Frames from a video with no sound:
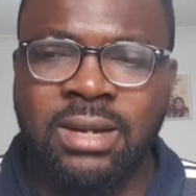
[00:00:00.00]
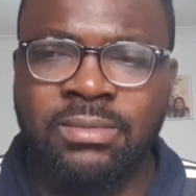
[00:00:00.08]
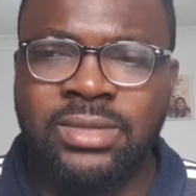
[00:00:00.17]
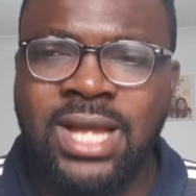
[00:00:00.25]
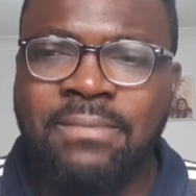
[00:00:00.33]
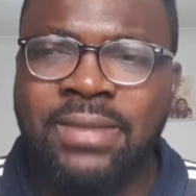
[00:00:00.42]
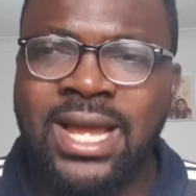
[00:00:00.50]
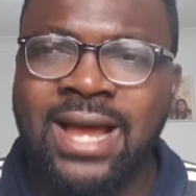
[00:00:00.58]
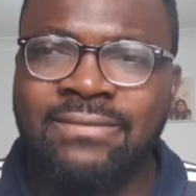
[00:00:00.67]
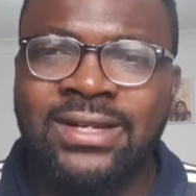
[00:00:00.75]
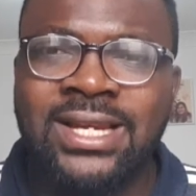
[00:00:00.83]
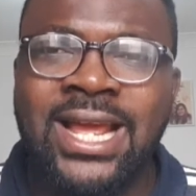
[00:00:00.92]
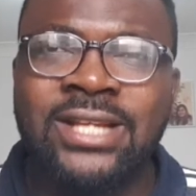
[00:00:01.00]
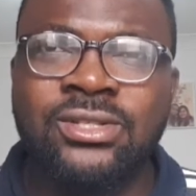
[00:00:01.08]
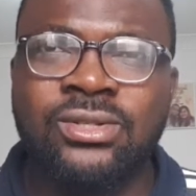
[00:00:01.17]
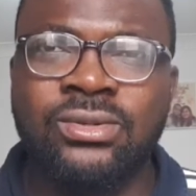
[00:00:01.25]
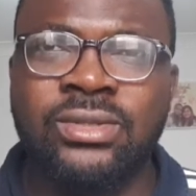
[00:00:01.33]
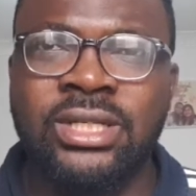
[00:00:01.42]
that may have led
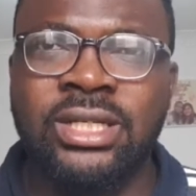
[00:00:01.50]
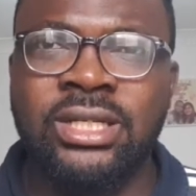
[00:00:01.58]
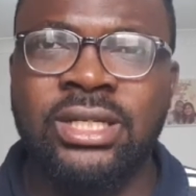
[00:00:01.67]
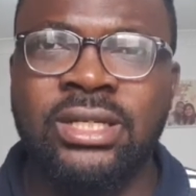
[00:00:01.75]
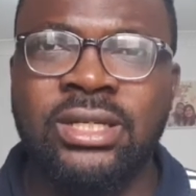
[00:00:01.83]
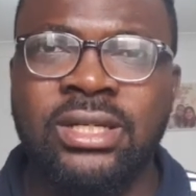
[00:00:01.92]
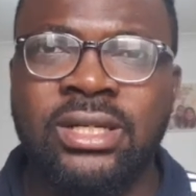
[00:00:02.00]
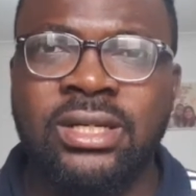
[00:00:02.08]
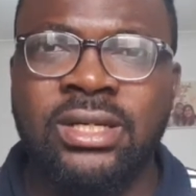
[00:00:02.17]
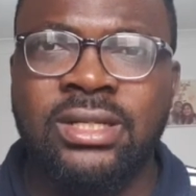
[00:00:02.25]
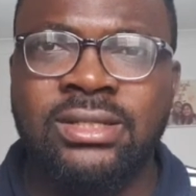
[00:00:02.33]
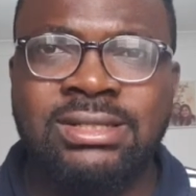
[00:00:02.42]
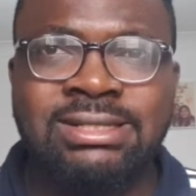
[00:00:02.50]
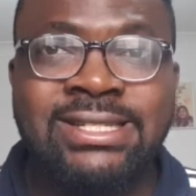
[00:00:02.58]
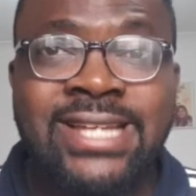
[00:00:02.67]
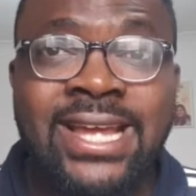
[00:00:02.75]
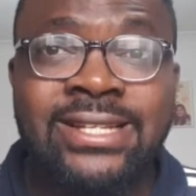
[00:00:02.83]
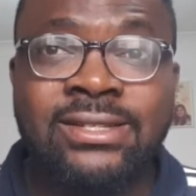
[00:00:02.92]
to the
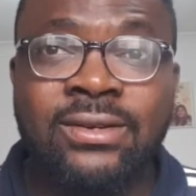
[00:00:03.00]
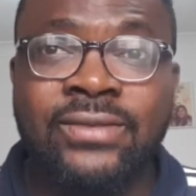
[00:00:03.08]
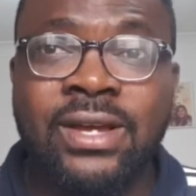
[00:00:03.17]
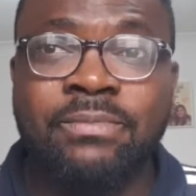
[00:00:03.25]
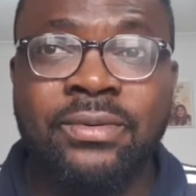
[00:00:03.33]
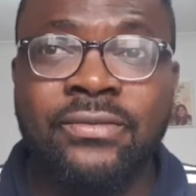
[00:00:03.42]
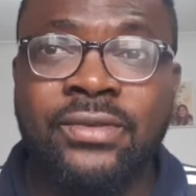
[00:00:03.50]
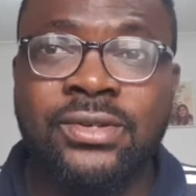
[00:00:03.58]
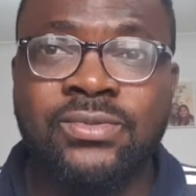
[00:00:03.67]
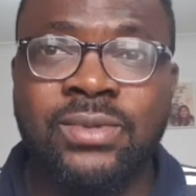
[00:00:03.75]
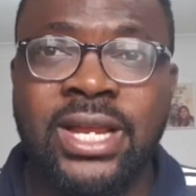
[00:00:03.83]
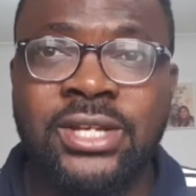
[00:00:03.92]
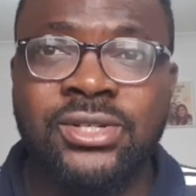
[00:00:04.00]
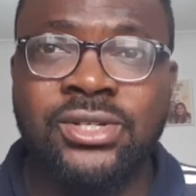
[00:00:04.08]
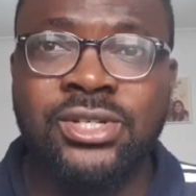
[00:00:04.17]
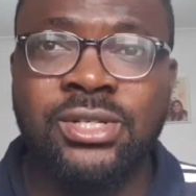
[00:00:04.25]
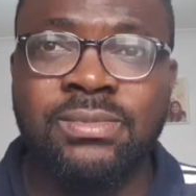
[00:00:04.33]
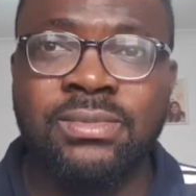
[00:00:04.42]
death of their previous
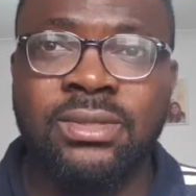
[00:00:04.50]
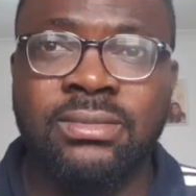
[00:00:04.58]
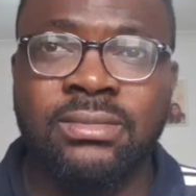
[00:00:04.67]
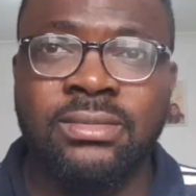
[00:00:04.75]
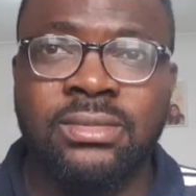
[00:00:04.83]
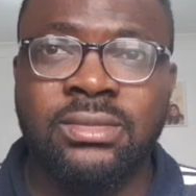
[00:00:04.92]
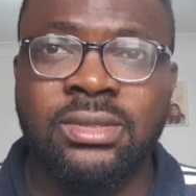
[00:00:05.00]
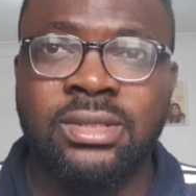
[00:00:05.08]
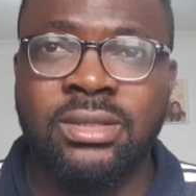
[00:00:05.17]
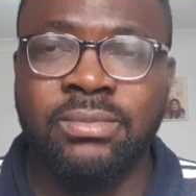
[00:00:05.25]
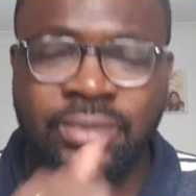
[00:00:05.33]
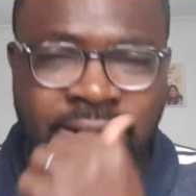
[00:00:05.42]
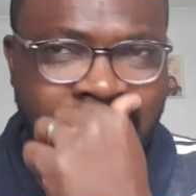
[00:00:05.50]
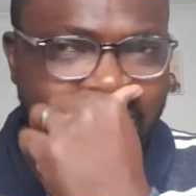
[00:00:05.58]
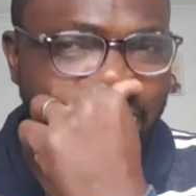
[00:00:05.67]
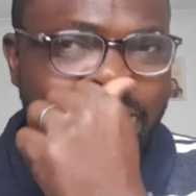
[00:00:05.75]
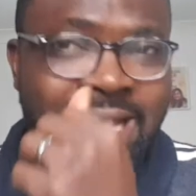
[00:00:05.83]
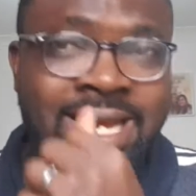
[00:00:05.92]
relationship, the
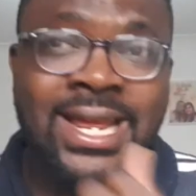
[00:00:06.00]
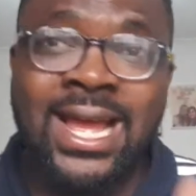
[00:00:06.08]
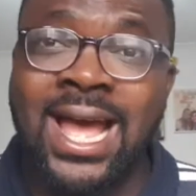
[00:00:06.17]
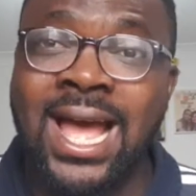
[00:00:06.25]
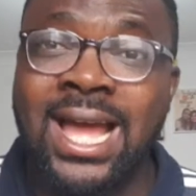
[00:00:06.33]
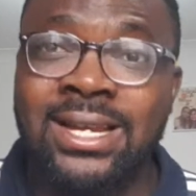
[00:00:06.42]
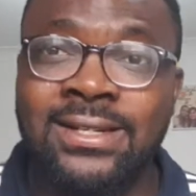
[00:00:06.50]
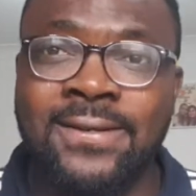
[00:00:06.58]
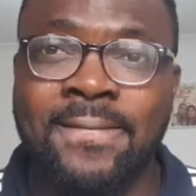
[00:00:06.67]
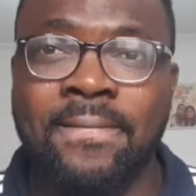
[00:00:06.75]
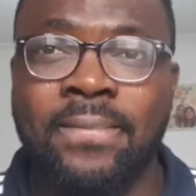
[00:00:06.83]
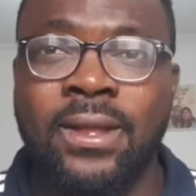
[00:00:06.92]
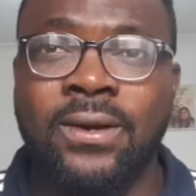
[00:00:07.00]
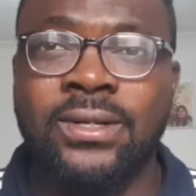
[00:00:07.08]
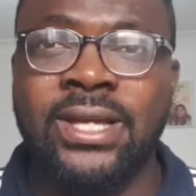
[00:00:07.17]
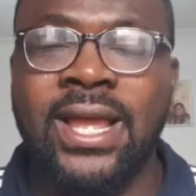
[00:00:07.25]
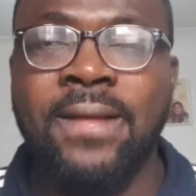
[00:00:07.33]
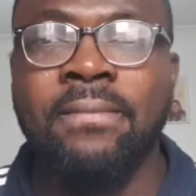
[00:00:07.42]
breakup that they had,
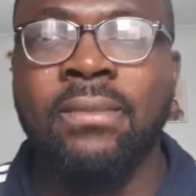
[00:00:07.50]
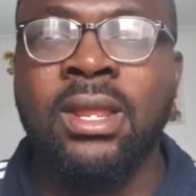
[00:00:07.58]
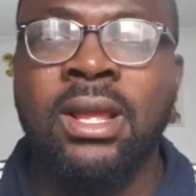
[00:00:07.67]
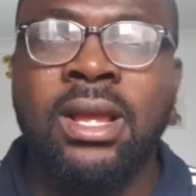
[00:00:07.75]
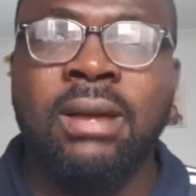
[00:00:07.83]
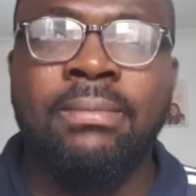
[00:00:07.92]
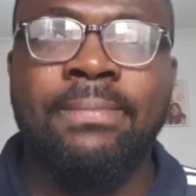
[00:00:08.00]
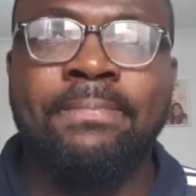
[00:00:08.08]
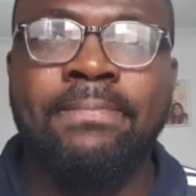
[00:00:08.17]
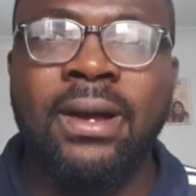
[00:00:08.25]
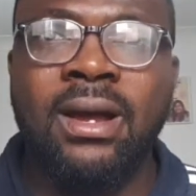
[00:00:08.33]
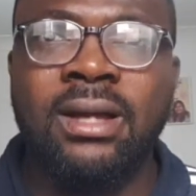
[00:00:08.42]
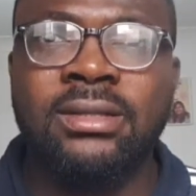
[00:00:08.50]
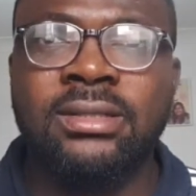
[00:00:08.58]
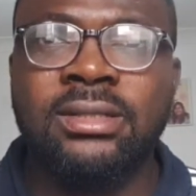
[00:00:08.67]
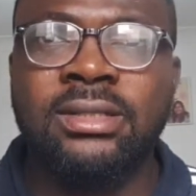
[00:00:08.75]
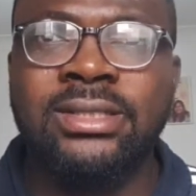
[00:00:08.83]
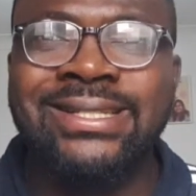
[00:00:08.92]
okay? But
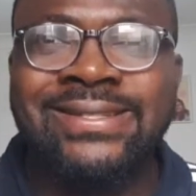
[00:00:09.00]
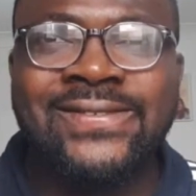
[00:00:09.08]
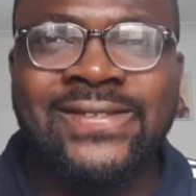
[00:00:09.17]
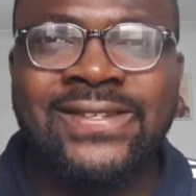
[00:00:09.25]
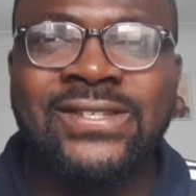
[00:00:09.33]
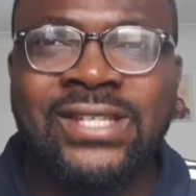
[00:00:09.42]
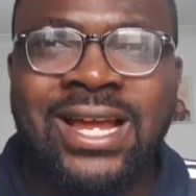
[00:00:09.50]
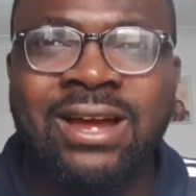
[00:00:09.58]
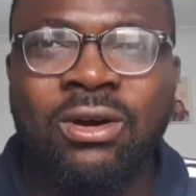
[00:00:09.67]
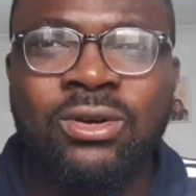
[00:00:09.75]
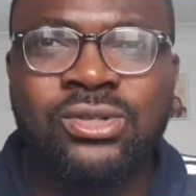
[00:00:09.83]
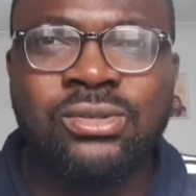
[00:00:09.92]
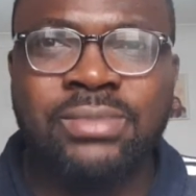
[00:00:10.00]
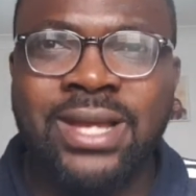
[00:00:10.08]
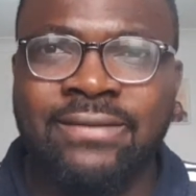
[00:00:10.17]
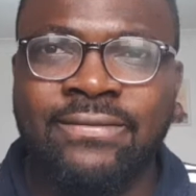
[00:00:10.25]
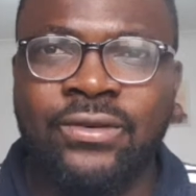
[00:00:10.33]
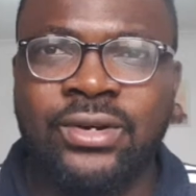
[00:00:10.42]
these things can also be
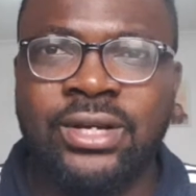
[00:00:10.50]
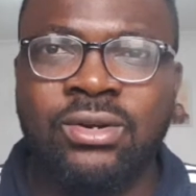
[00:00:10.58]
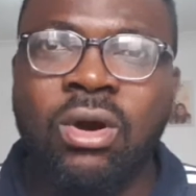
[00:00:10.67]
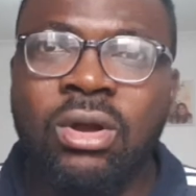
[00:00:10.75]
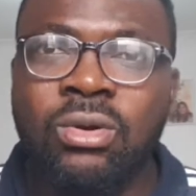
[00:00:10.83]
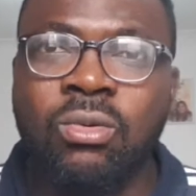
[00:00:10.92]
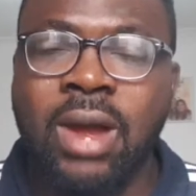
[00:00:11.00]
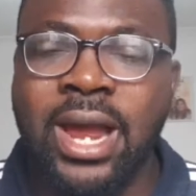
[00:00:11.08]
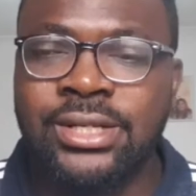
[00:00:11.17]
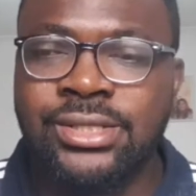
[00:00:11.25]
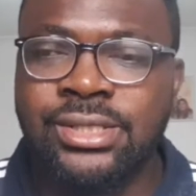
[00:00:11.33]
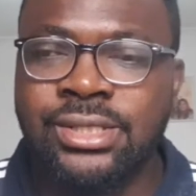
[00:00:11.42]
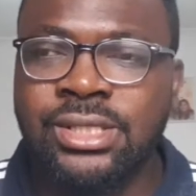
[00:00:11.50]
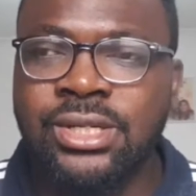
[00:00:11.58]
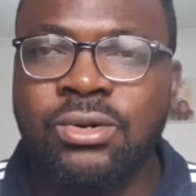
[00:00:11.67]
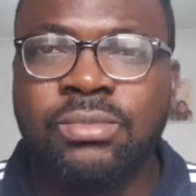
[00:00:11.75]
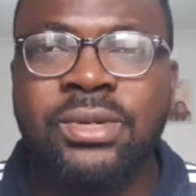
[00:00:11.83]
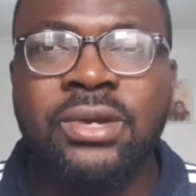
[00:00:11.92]
avoided. Otherwise,
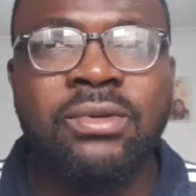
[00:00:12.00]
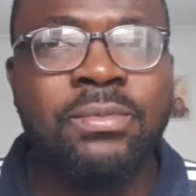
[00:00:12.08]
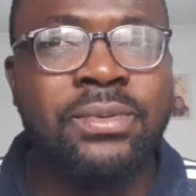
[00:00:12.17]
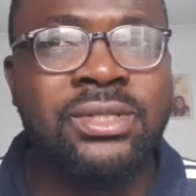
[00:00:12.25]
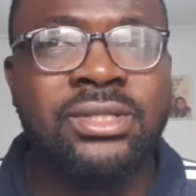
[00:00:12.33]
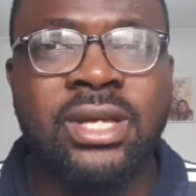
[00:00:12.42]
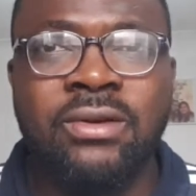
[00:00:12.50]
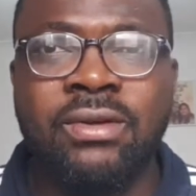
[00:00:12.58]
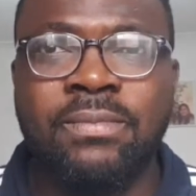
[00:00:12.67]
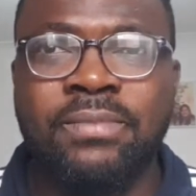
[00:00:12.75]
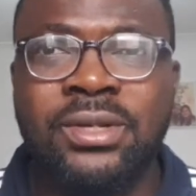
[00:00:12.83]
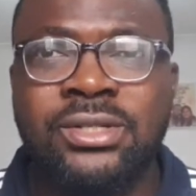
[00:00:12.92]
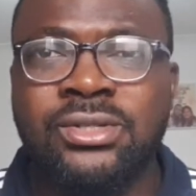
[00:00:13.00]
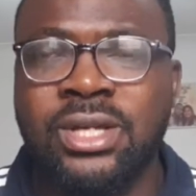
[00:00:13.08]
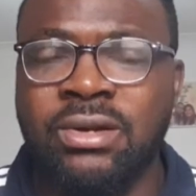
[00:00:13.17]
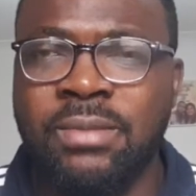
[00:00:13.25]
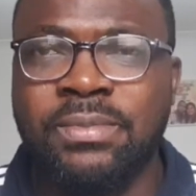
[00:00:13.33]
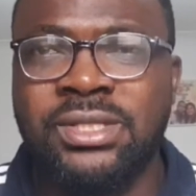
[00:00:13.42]
there will be a
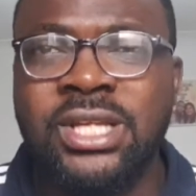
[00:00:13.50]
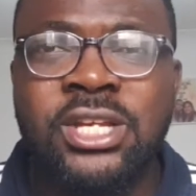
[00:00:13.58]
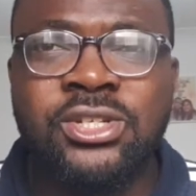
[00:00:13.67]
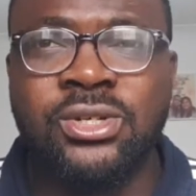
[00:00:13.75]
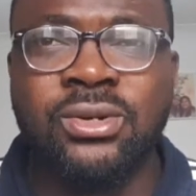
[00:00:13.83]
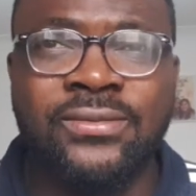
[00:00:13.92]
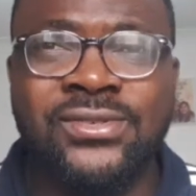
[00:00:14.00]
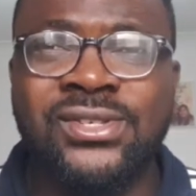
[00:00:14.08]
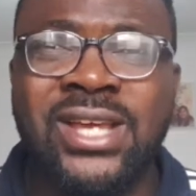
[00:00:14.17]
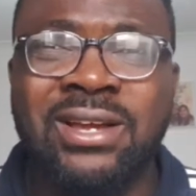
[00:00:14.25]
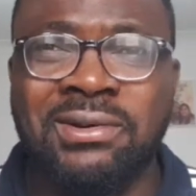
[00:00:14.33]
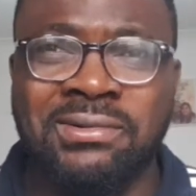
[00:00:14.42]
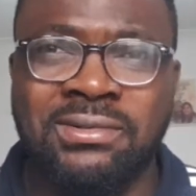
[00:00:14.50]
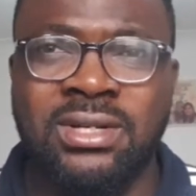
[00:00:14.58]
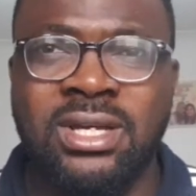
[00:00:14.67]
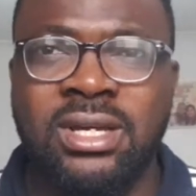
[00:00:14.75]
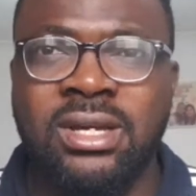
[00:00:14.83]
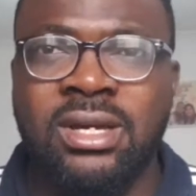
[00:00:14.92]
repetition of cycle,
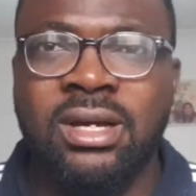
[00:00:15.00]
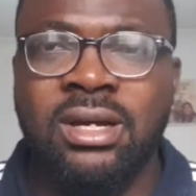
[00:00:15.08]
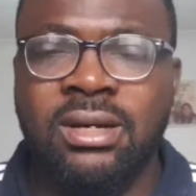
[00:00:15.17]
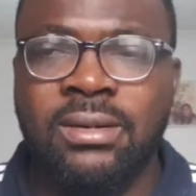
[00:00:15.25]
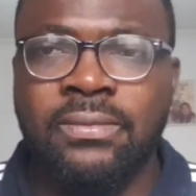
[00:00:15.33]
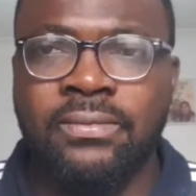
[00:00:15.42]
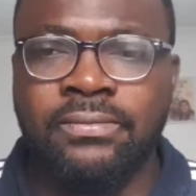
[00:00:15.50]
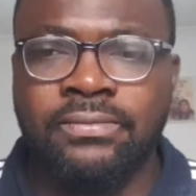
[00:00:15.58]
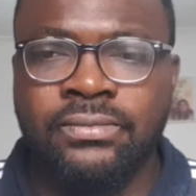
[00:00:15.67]
um,